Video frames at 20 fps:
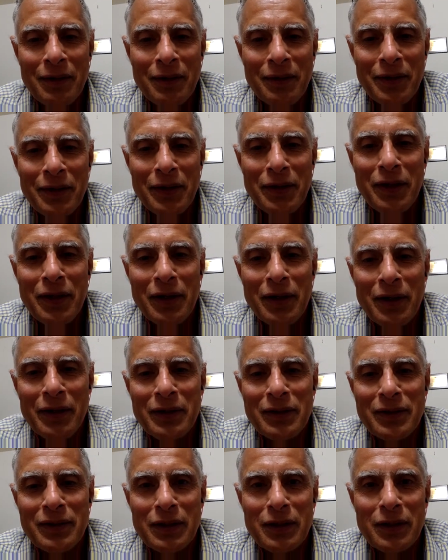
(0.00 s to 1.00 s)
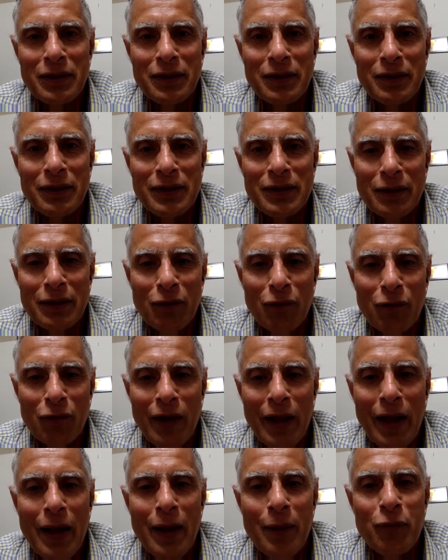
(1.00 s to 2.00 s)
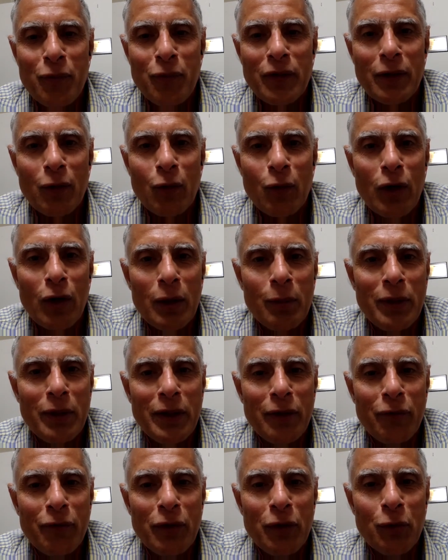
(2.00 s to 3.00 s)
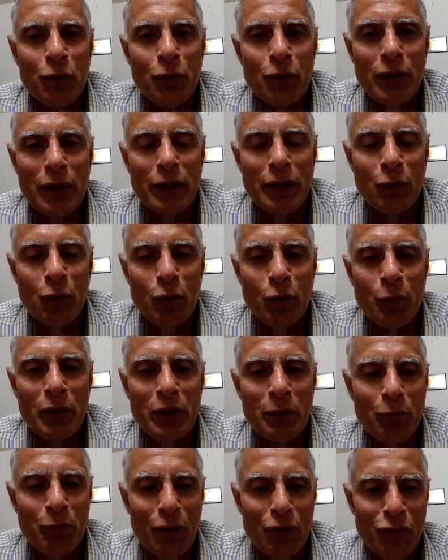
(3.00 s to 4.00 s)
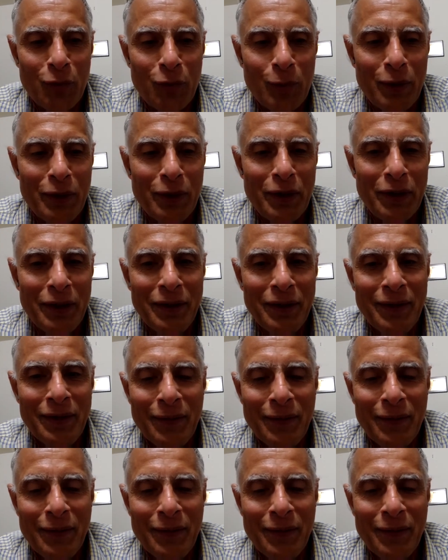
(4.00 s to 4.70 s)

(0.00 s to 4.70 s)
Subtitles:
India in set of labs and collaborate with you. That could be a possibility.